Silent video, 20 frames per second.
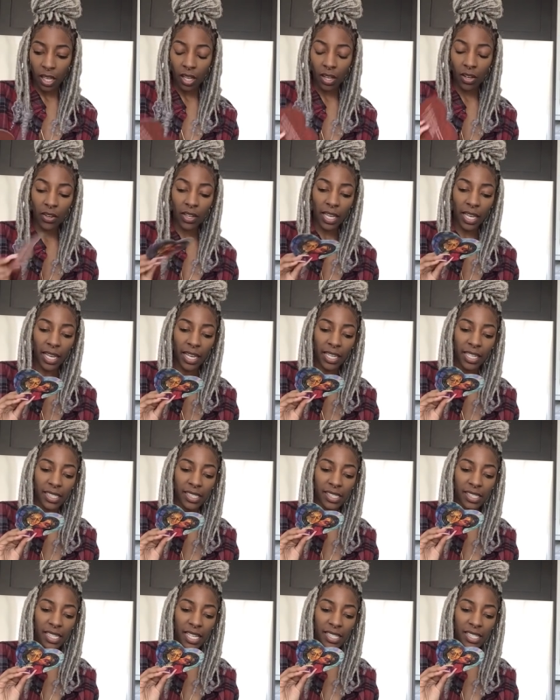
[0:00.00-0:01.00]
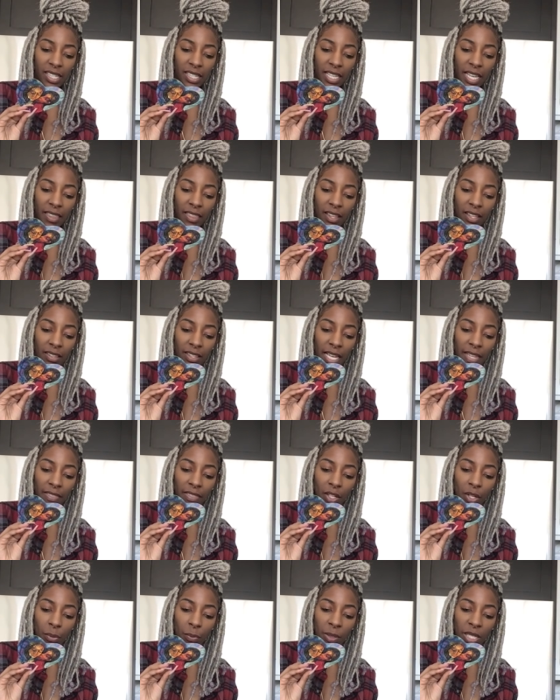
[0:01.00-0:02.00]
Okay, it says, let, let
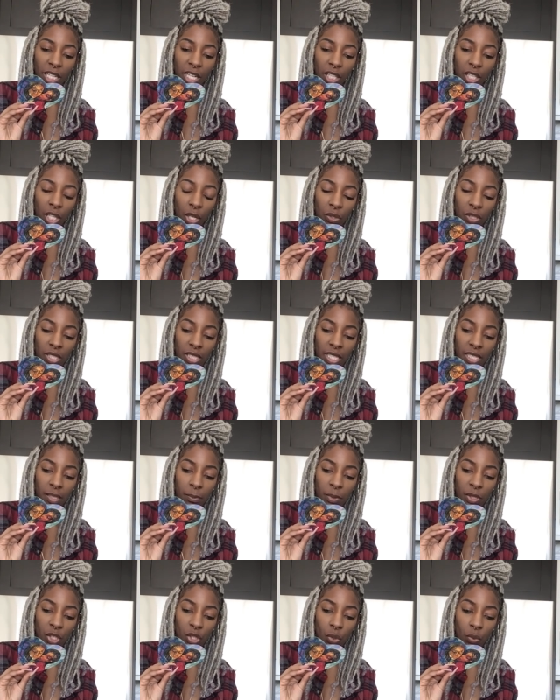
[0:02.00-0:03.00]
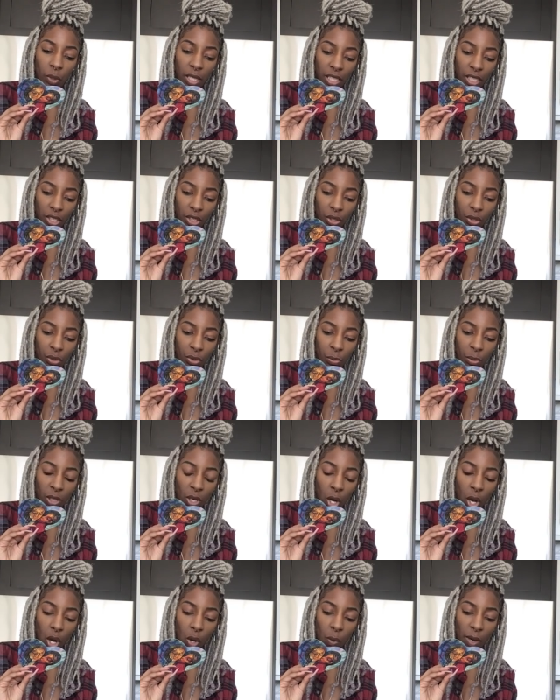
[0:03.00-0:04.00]
there be closeness between you, but
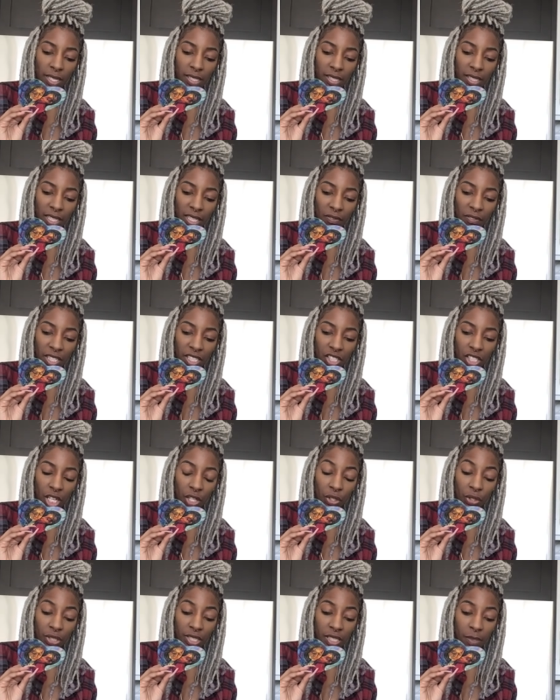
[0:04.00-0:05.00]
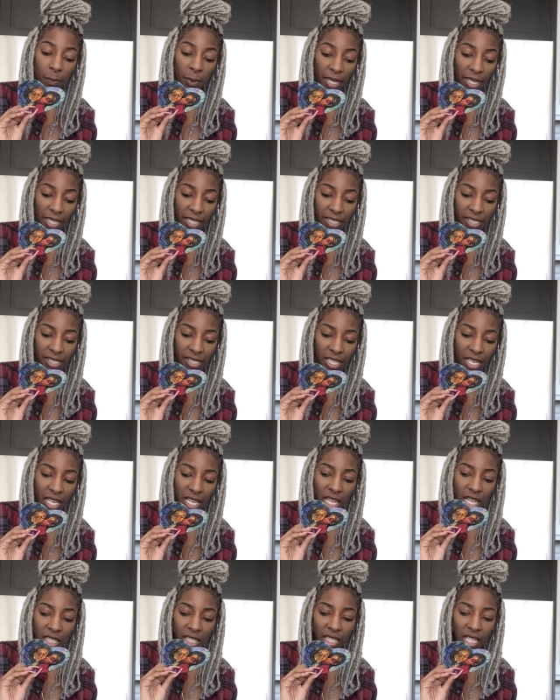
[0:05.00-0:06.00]
always give each other space.
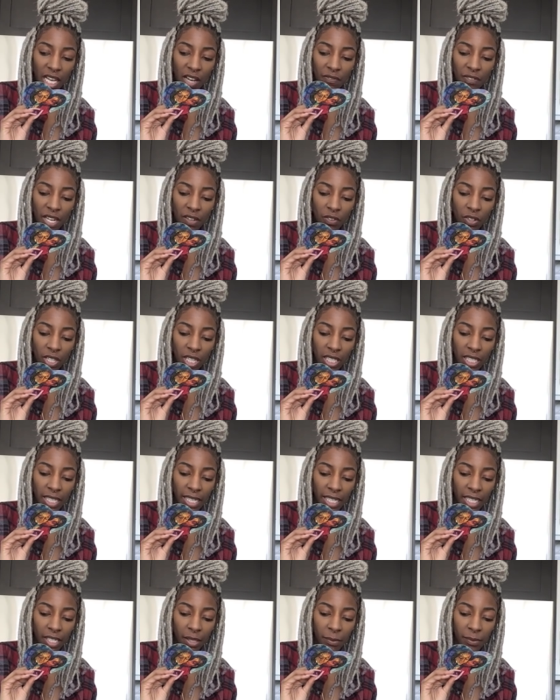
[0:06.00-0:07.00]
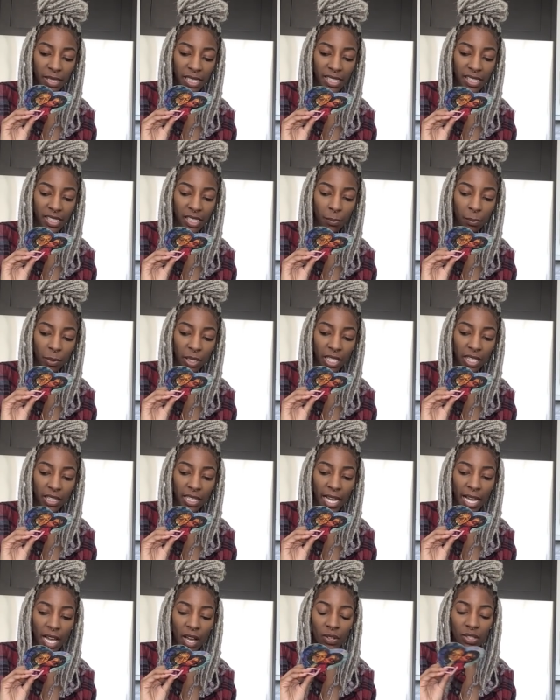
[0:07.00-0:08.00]
Love never claims, it simply
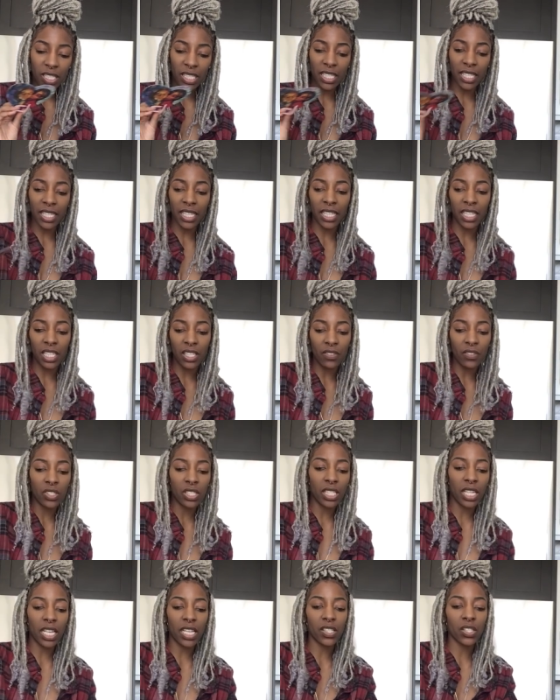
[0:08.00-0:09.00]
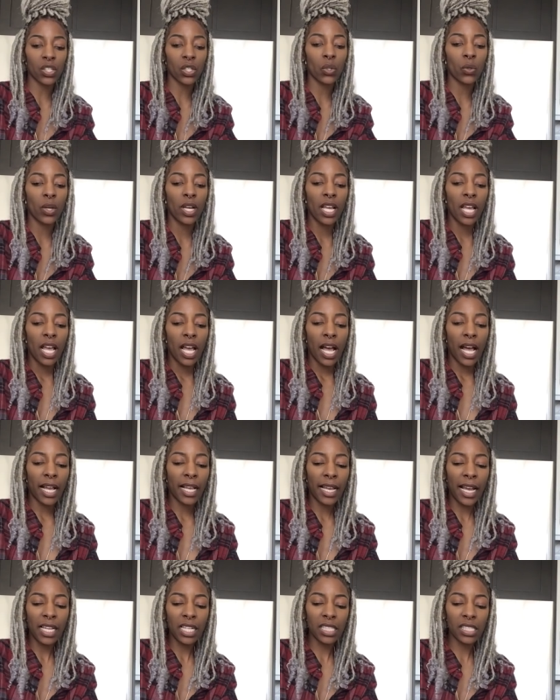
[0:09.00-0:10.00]
allows and gives. Yeah, so I
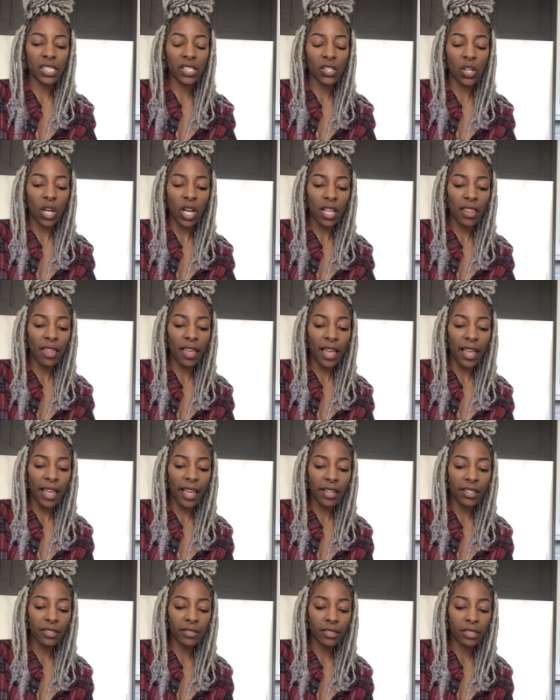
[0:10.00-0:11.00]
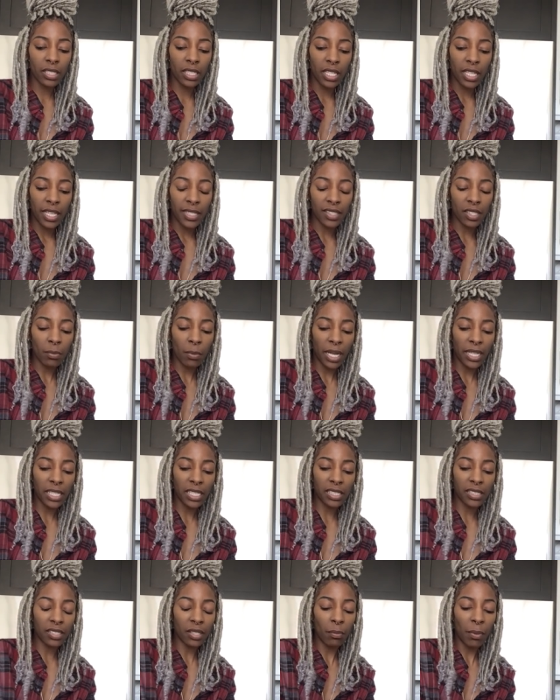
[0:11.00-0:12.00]
kind of saw that
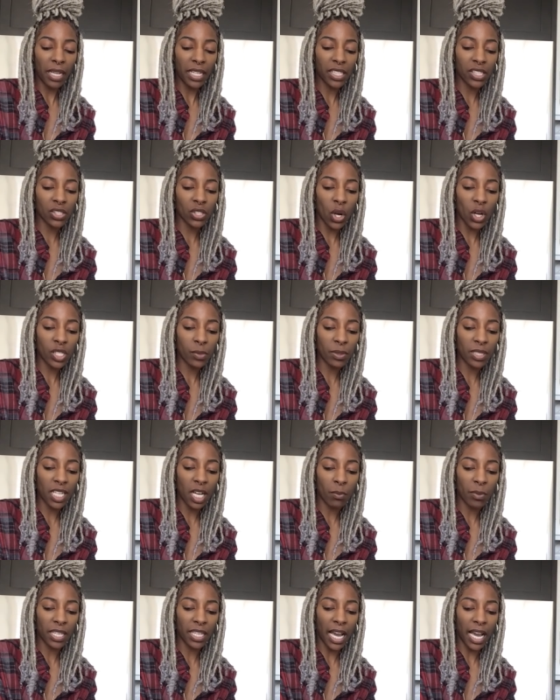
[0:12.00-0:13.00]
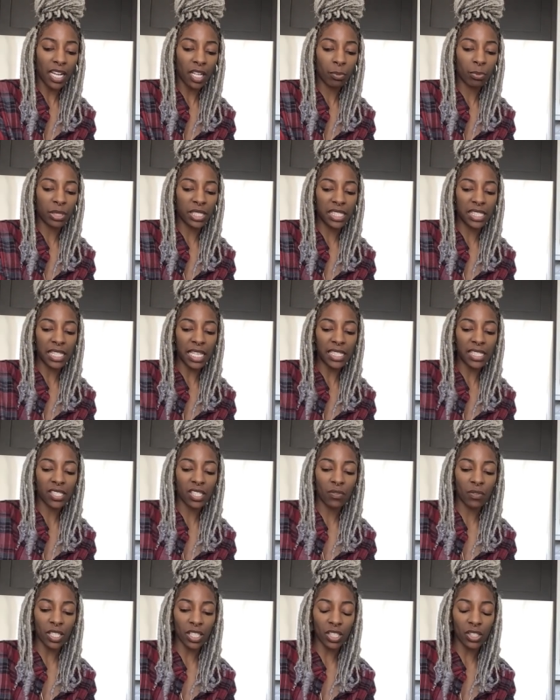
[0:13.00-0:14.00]
somebody somebody starts becoming kind of
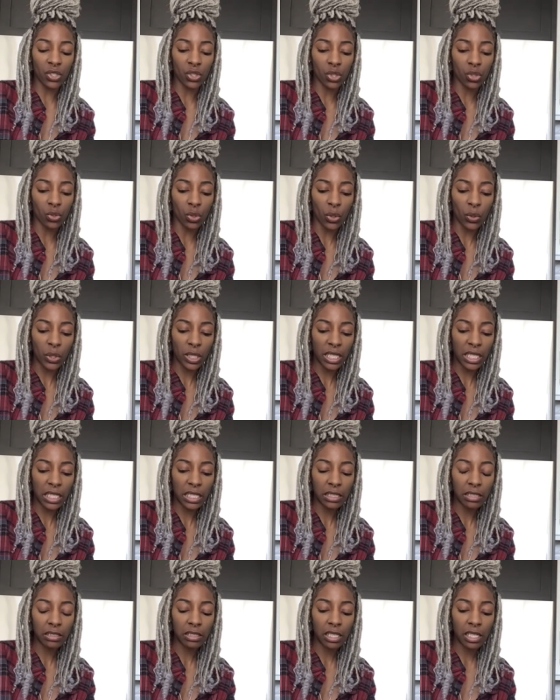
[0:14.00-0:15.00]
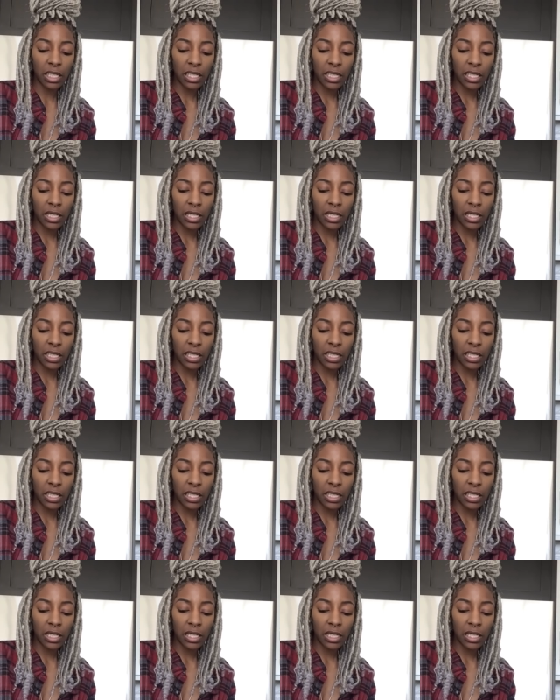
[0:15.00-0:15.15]
possessive and controlling.